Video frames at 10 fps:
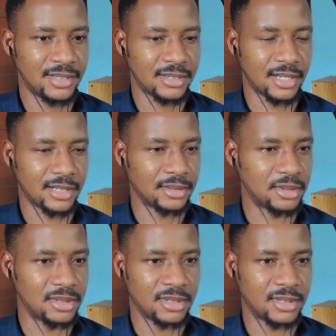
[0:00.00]
You can
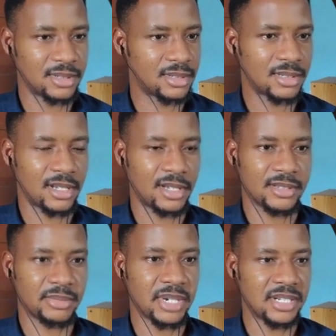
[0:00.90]
do this
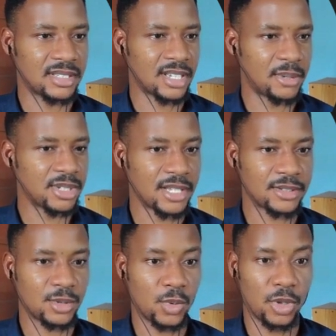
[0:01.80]
as many times
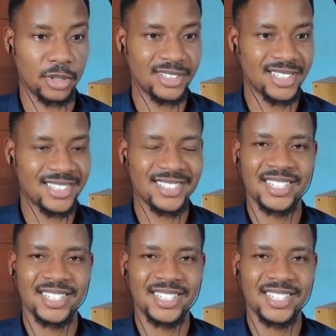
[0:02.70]
as you want.